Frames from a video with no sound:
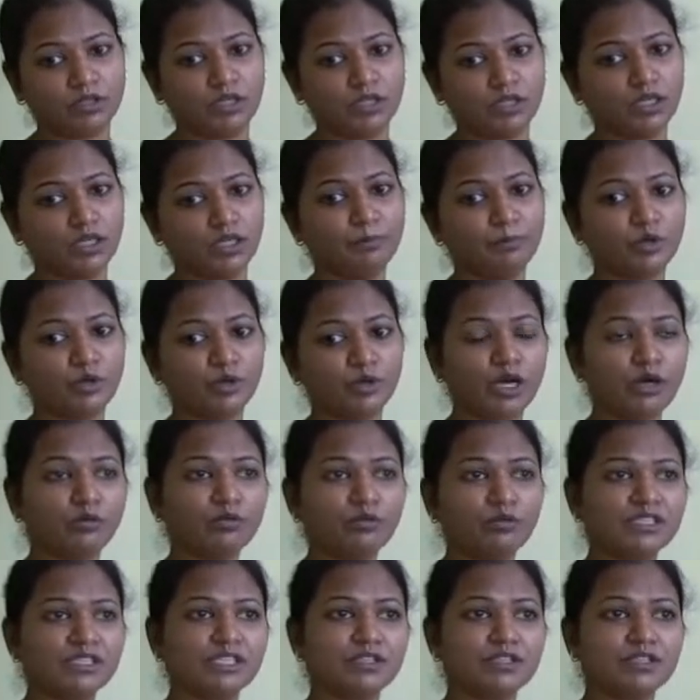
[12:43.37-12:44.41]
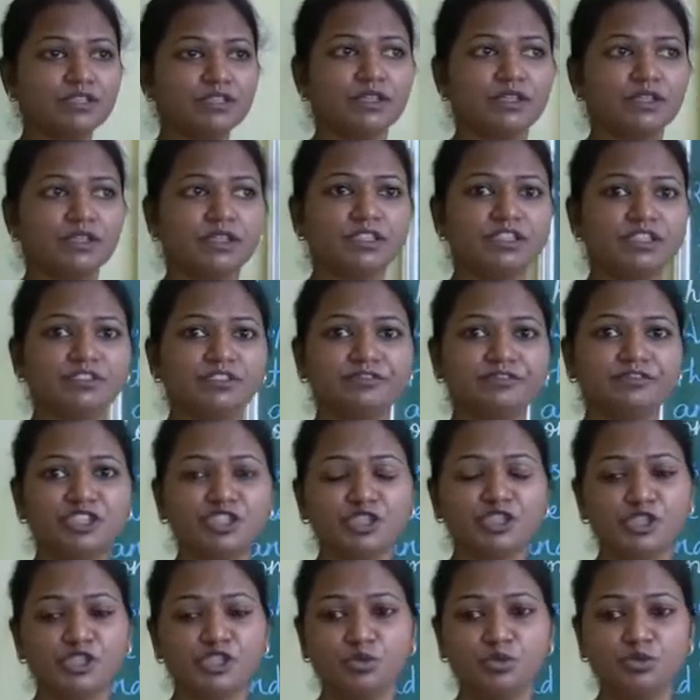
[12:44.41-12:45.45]
A pronoun is a word which
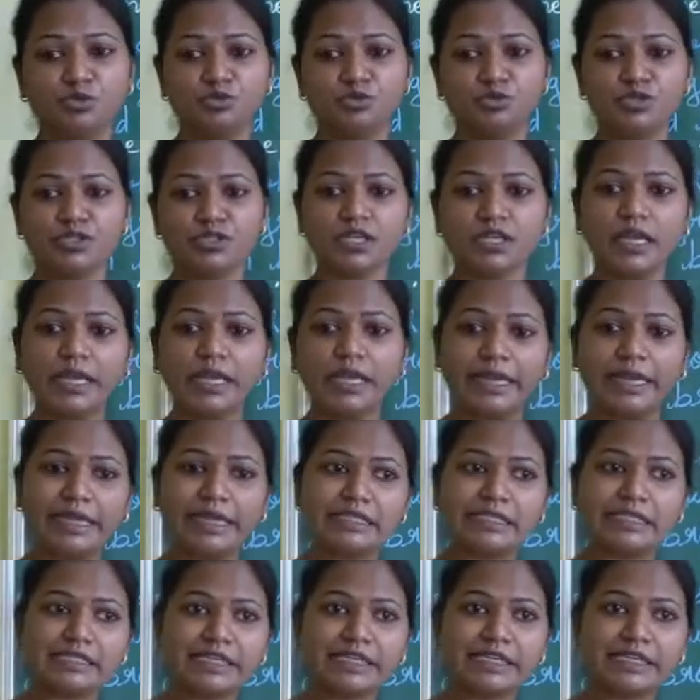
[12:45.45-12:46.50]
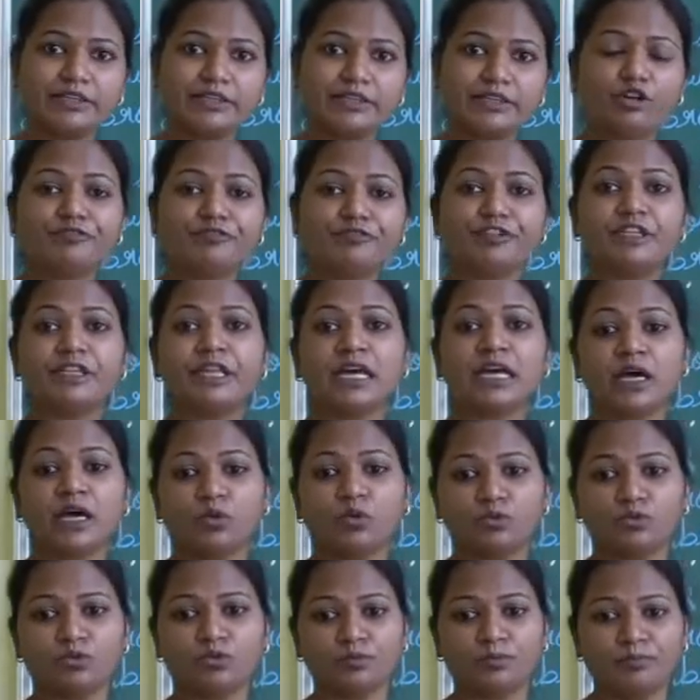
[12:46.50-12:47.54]
is used instead of a
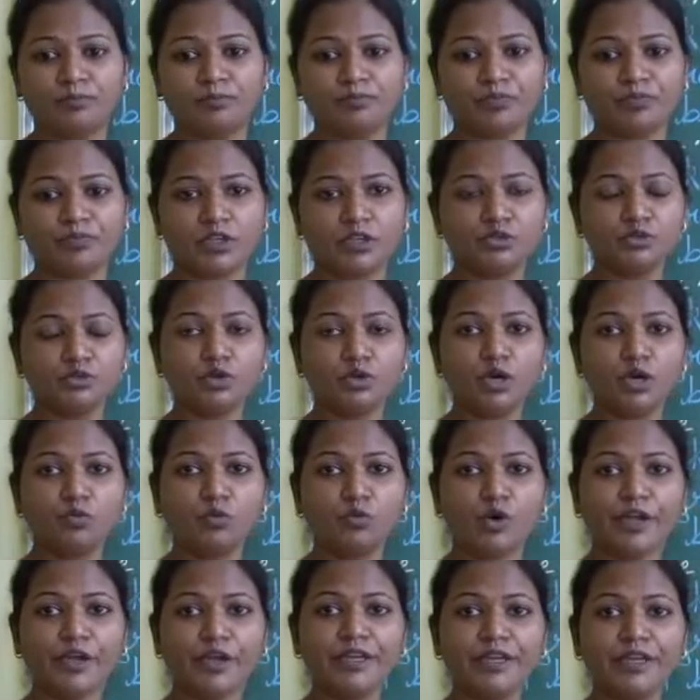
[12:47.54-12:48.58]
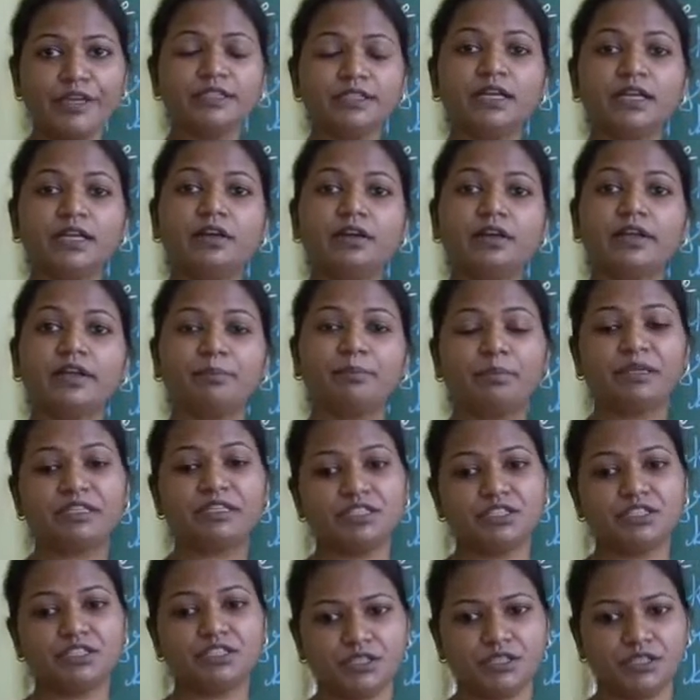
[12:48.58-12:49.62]
noun to avoid
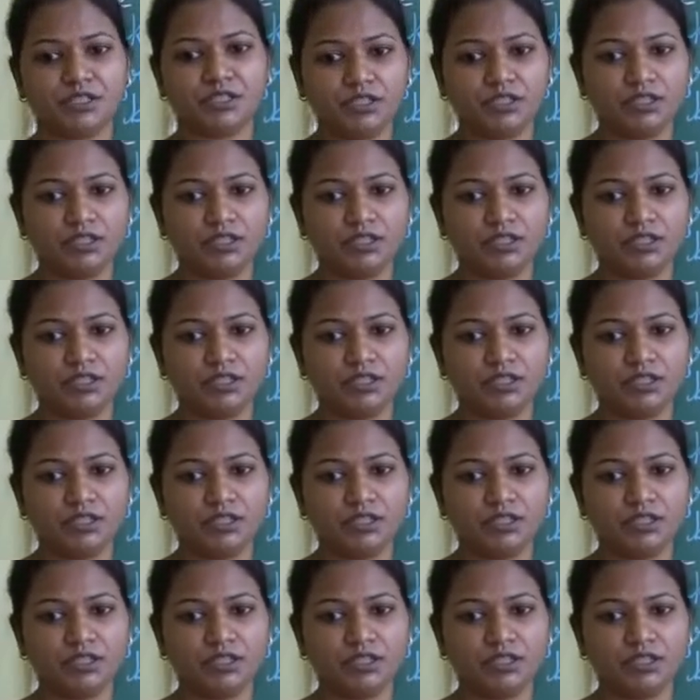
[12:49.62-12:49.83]
repetition.